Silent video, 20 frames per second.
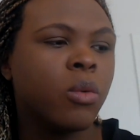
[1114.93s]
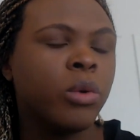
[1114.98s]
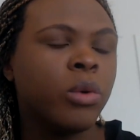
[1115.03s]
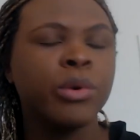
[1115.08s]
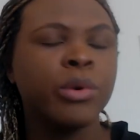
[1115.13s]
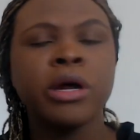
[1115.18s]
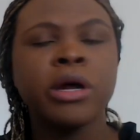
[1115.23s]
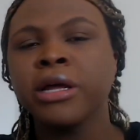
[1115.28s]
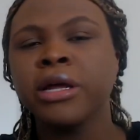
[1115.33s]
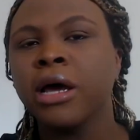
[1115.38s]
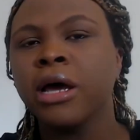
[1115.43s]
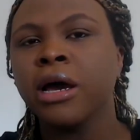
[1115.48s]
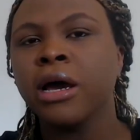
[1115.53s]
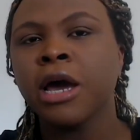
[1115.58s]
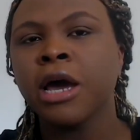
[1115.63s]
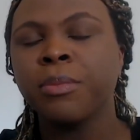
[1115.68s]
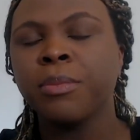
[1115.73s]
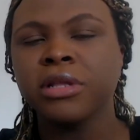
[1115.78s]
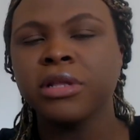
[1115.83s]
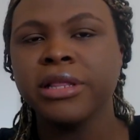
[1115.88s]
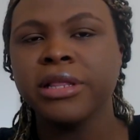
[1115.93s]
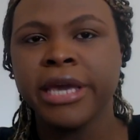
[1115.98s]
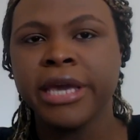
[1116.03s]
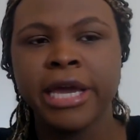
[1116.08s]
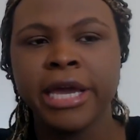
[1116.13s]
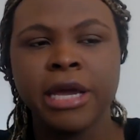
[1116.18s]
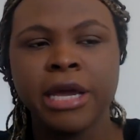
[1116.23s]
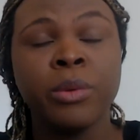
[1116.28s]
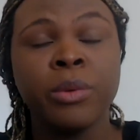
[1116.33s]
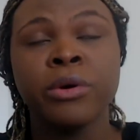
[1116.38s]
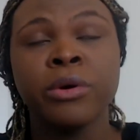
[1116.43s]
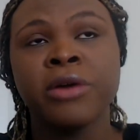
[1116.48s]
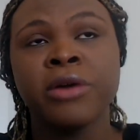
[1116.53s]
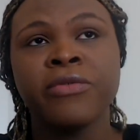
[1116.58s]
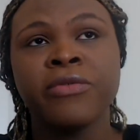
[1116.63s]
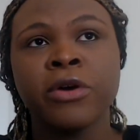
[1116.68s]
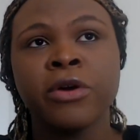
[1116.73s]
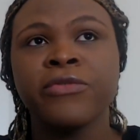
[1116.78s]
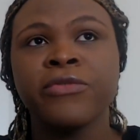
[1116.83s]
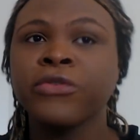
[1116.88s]
We went on a couple of dates. We went on
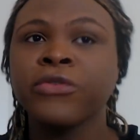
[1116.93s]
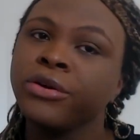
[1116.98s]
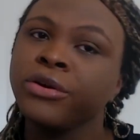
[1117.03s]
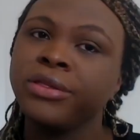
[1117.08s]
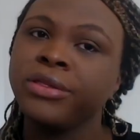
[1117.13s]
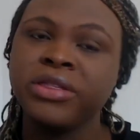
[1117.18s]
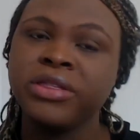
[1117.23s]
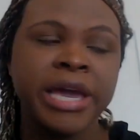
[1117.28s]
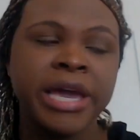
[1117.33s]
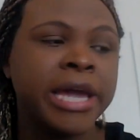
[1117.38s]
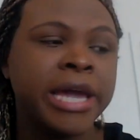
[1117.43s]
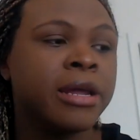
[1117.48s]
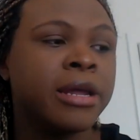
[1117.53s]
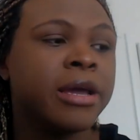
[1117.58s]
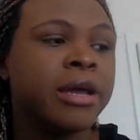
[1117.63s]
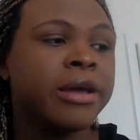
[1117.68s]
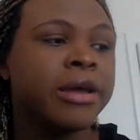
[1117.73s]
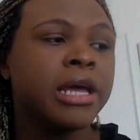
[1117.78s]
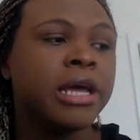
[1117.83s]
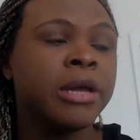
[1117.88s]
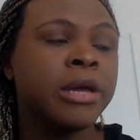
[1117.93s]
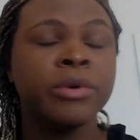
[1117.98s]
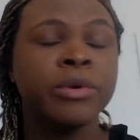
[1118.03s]
our first date.